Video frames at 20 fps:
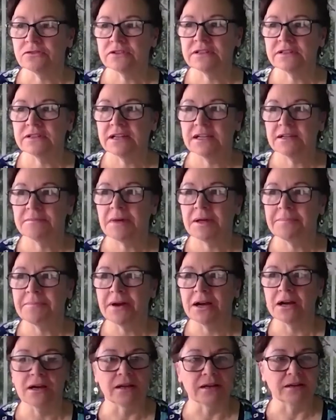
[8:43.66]
stay in my
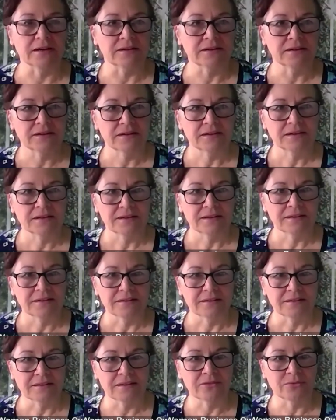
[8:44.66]
mind. Mm-hmm.
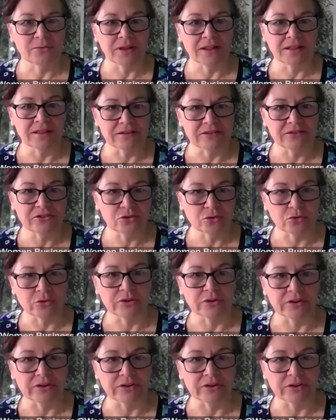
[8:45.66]
I, I, just always